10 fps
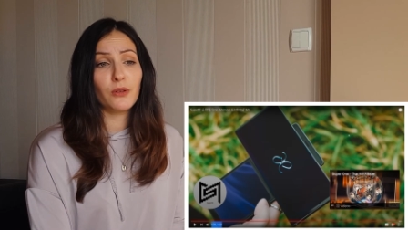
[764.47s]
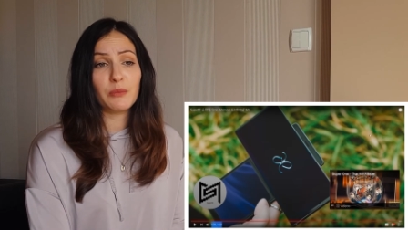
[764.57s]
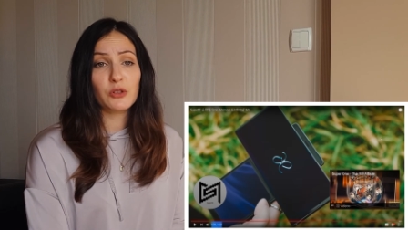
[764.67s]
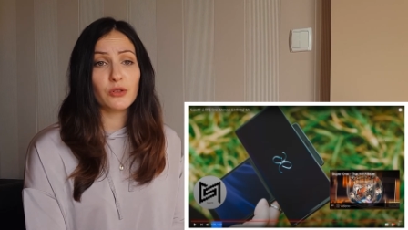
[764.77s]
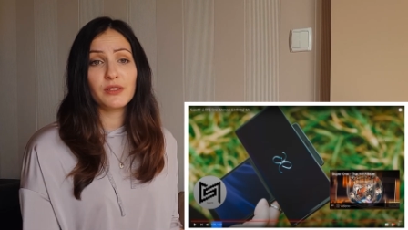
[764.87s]

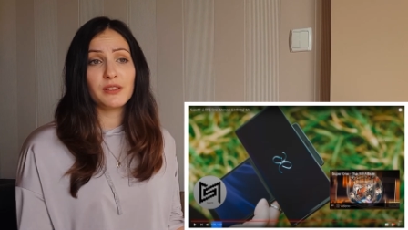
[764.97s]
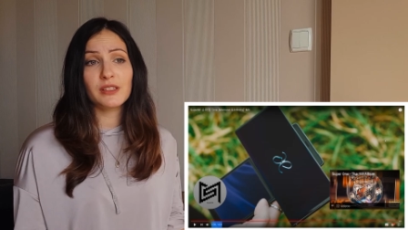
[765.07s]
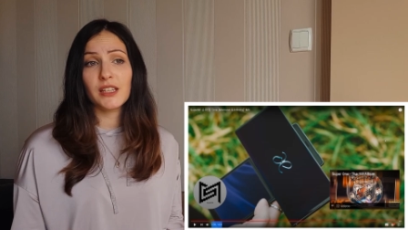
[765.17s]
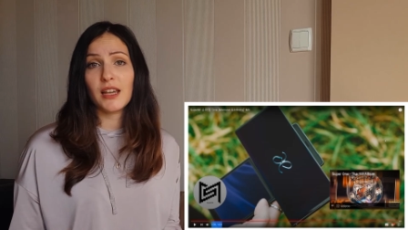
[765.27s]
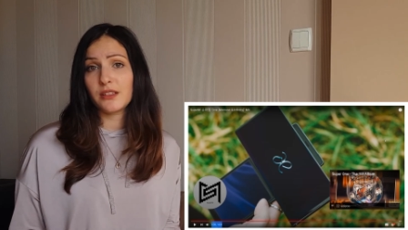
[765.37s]
I'm sure this is
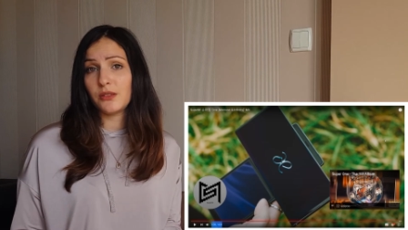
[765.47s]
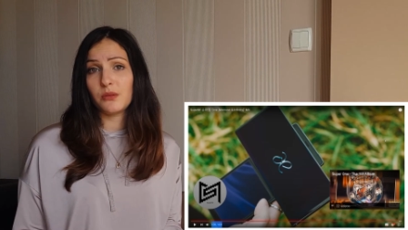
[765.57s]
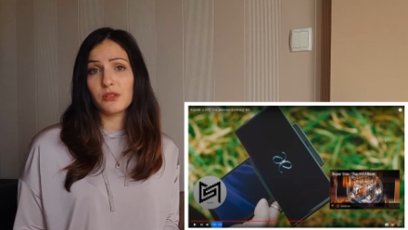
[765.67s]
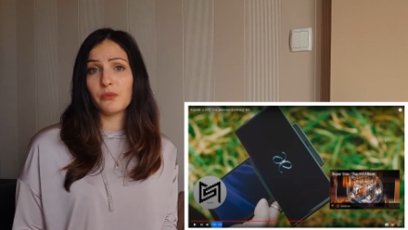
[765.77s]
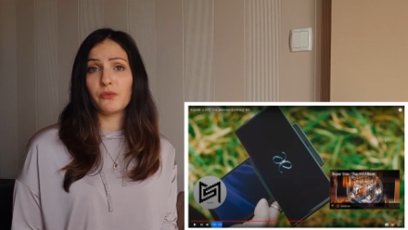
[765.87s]
connected
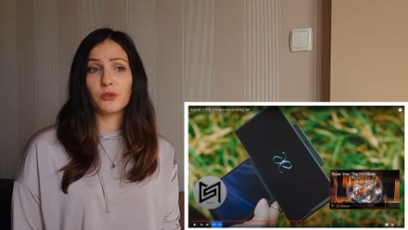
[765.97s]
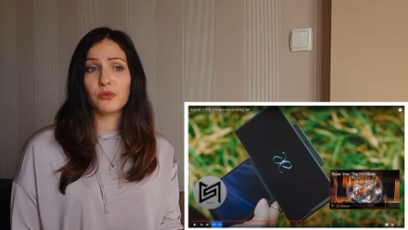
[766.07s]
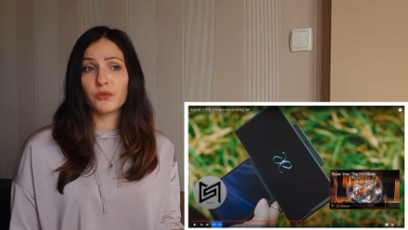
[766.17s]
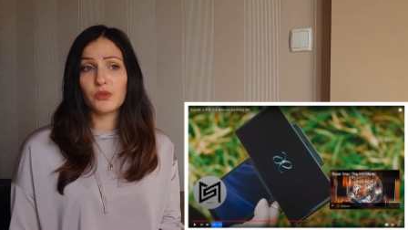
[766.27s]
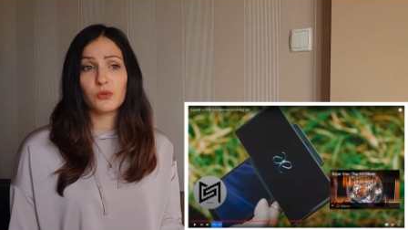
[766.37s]
to some form
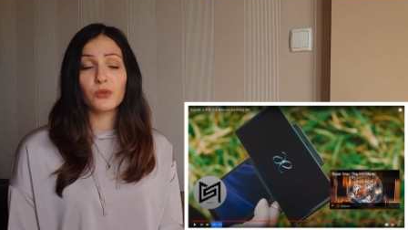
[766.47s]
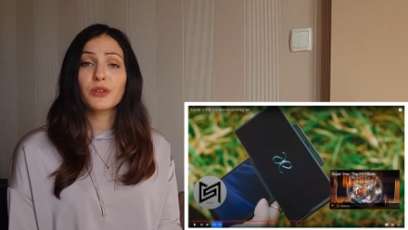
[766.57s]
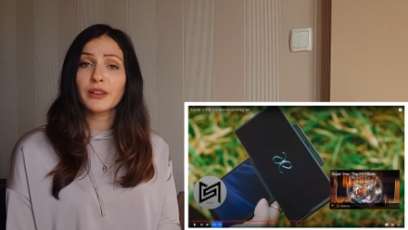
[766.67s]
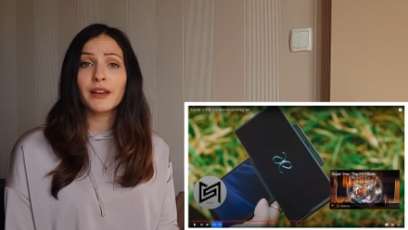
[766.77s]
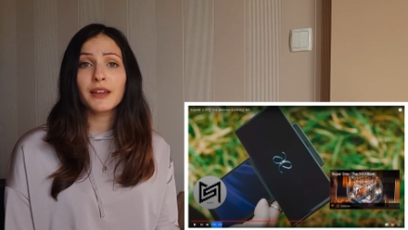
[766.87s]
of a
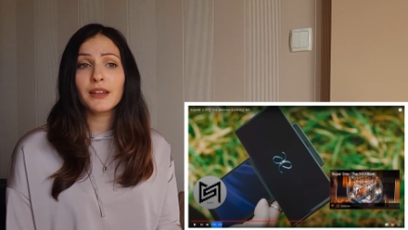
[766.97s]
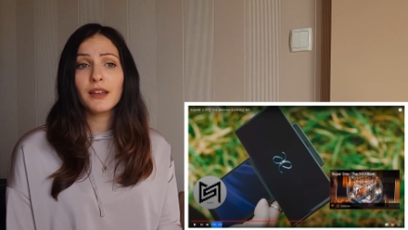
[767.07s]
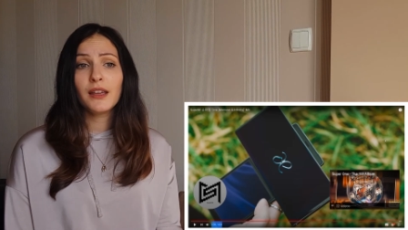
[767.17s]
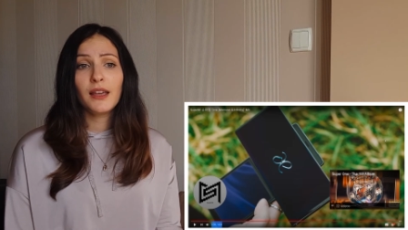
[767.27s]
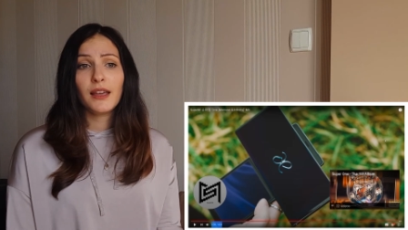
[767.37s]
storyline,
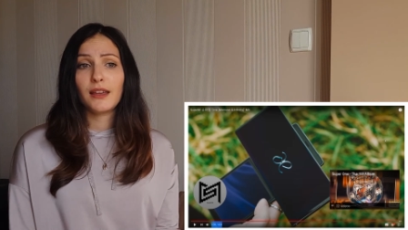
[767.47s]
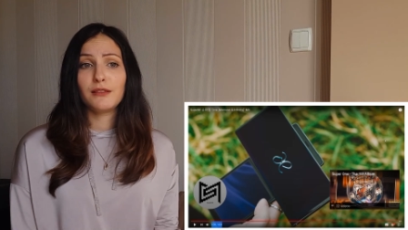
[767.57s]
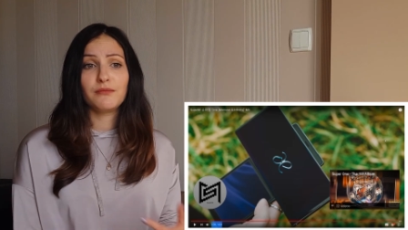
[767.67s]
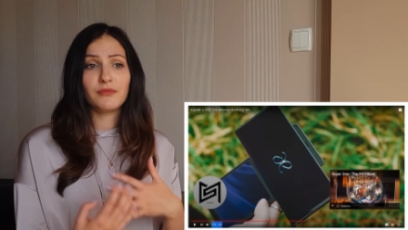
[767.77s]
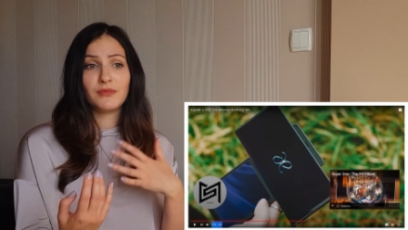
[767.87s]

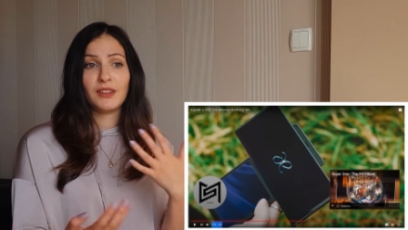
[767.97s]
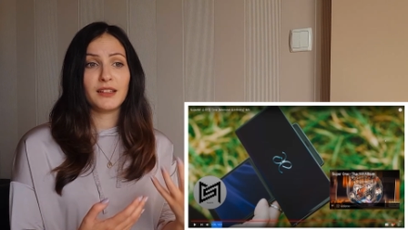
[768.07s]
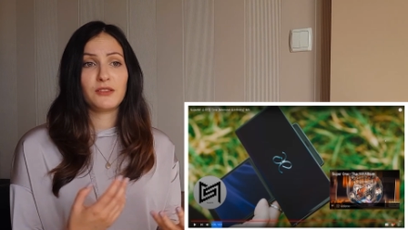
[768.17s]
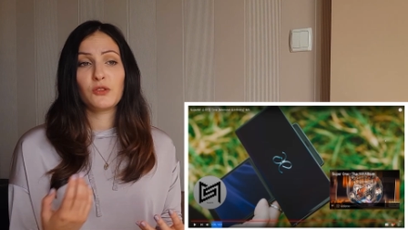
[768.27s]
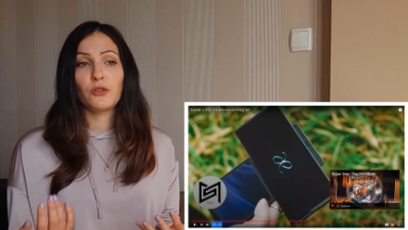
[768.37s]
and
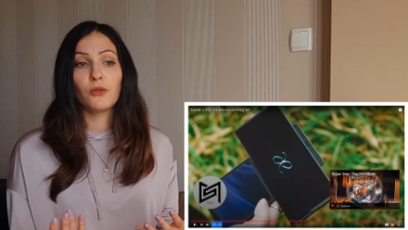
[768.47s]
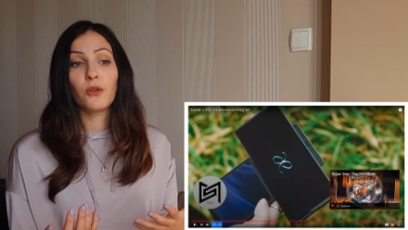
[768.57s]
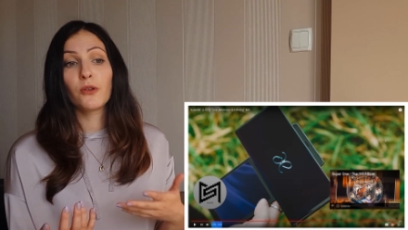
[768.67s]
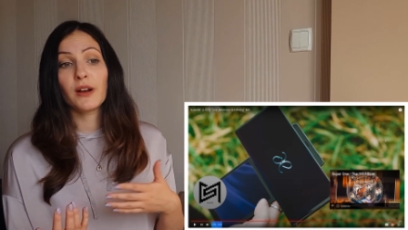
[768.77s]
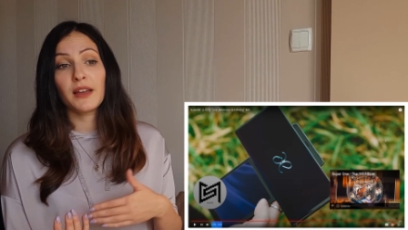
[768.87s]
that's, you know,
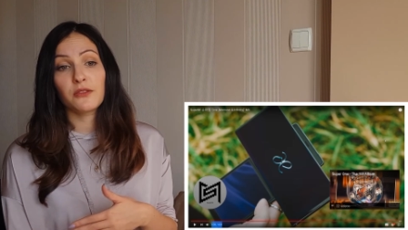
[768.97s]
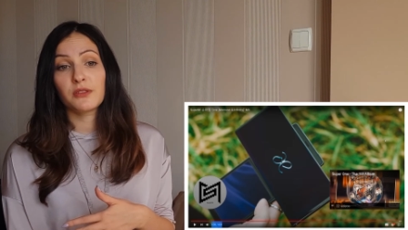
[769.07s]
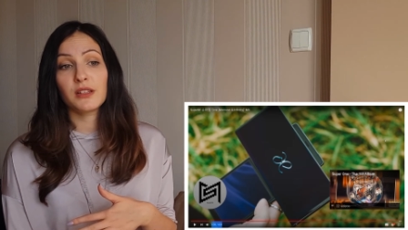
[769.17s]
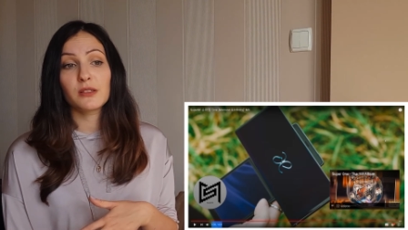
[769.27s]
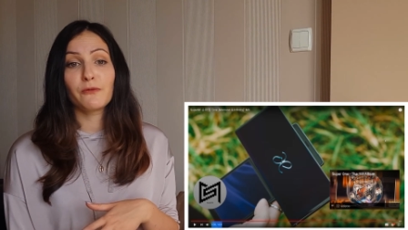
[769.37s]
or either
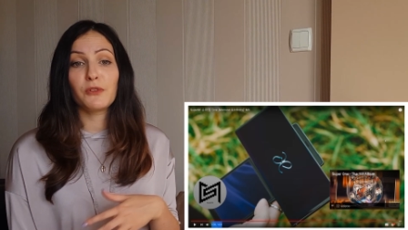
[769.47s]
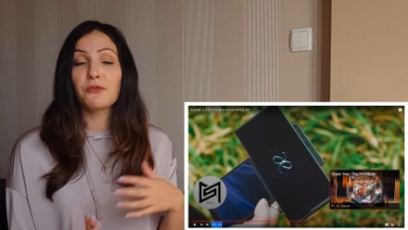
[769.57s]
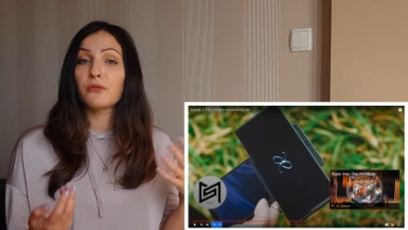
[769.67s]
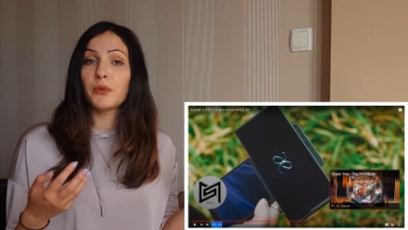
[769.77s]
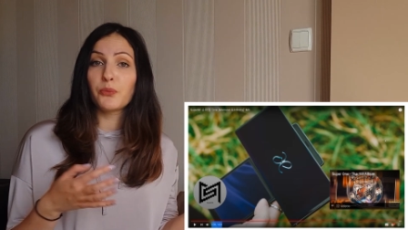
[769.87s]
that's something
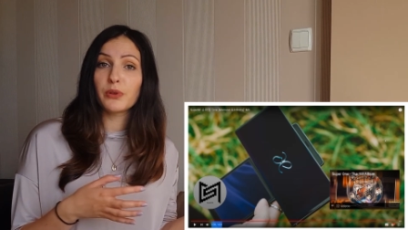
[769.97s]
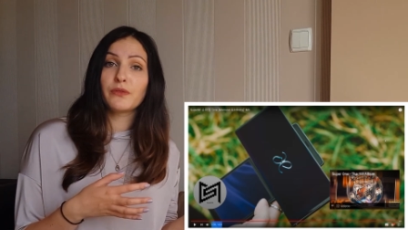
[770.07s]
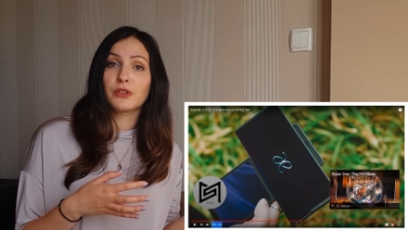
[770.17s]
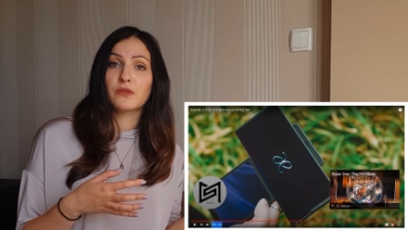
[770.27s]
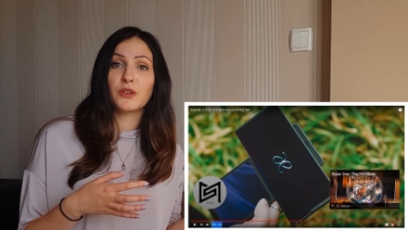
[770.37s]
from a
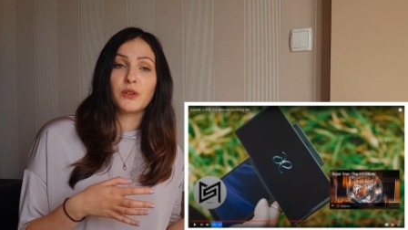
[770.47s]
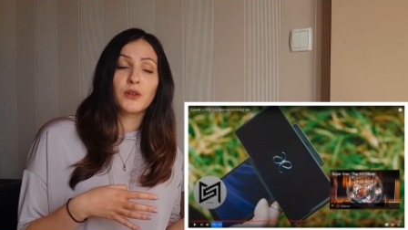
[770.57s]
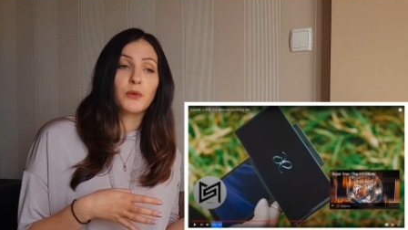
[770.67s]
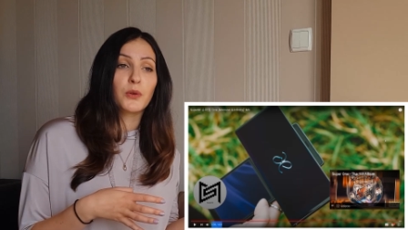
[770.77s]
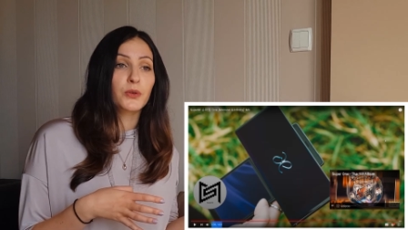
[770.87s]
previous
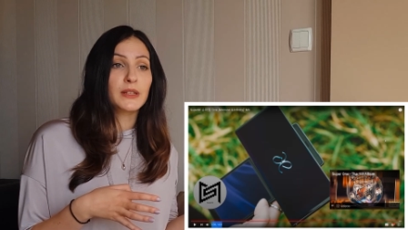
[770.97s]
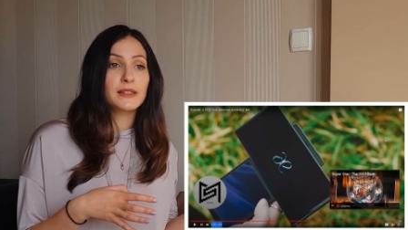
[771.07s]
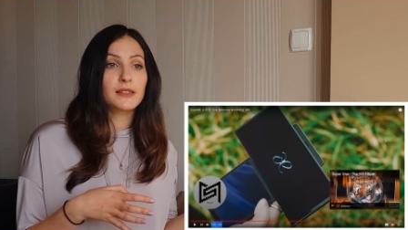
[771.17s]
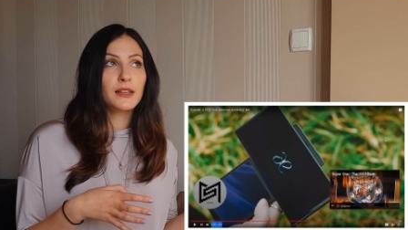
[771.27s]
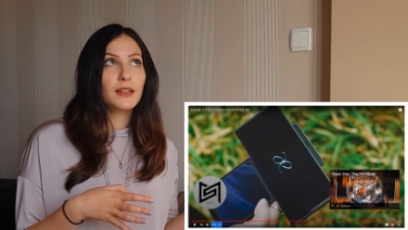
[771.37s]
video, or
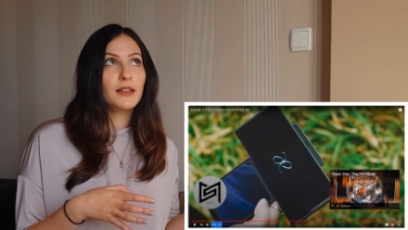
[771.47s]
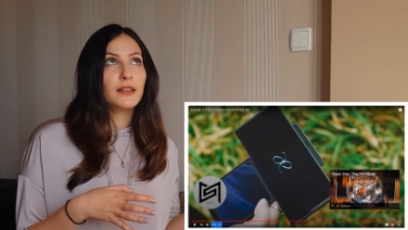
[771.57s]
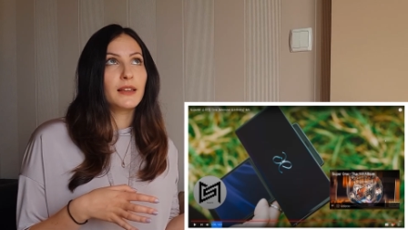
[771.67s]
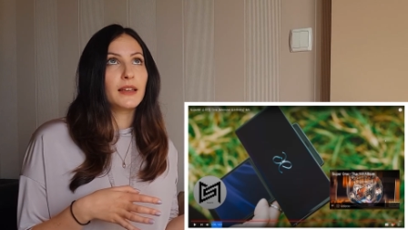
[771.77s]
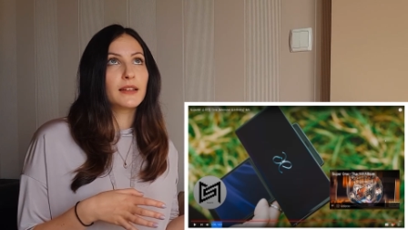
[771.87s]
it's
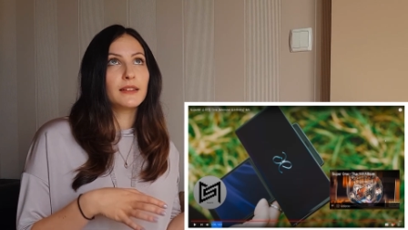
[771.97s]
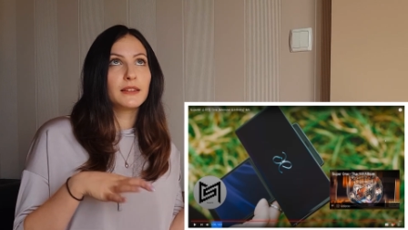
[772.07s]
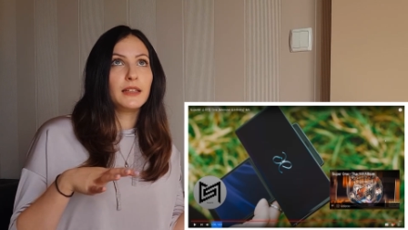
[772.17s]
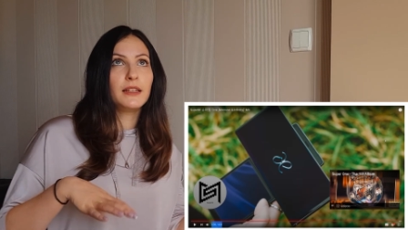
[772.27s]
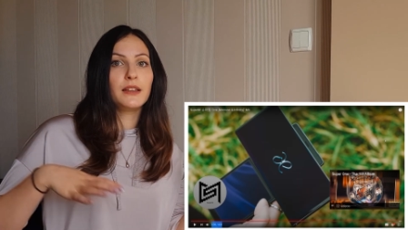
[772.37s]
like
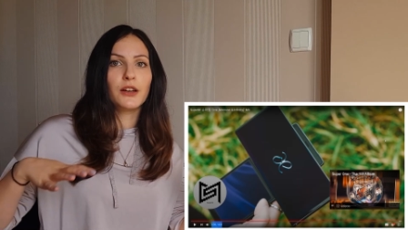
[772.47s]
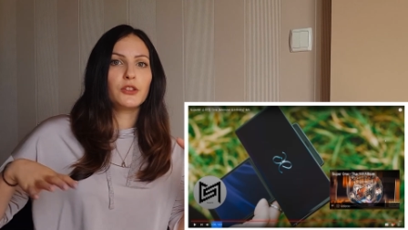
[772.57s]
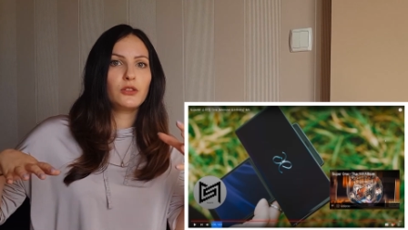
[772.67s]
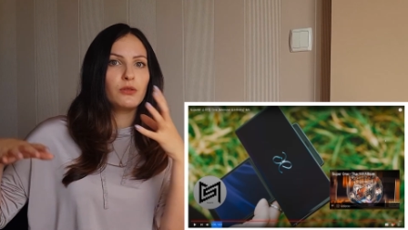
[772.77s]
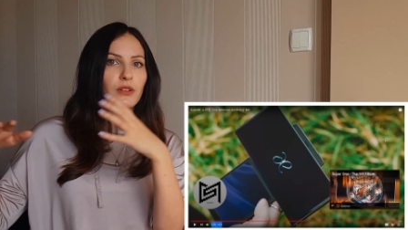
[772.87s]
leading
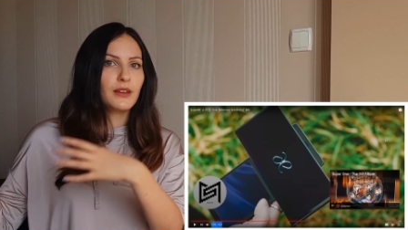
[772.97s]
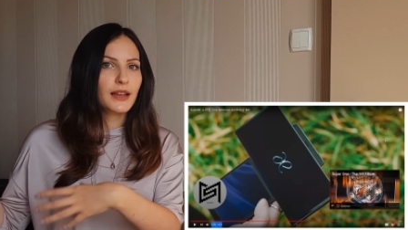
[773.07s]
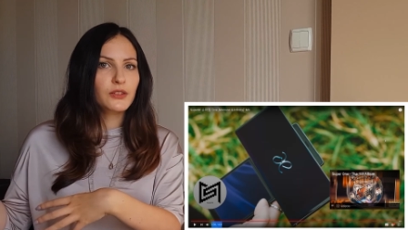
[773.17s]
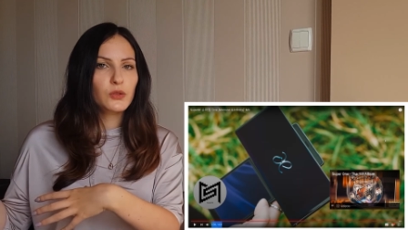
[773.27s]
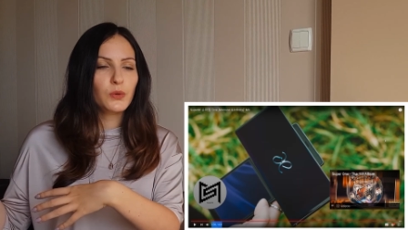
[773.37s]
us to the
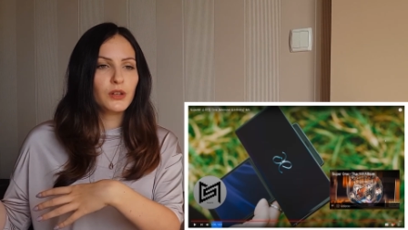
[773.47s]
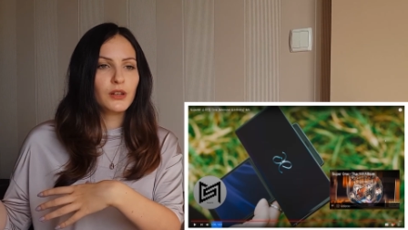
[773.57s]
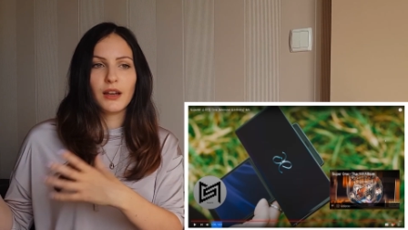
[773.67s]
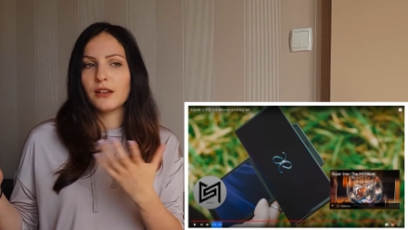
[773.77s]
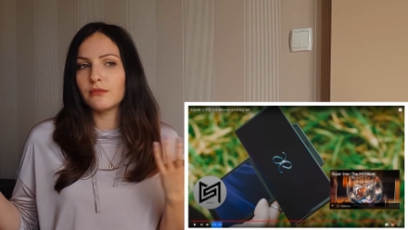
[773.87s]
next one.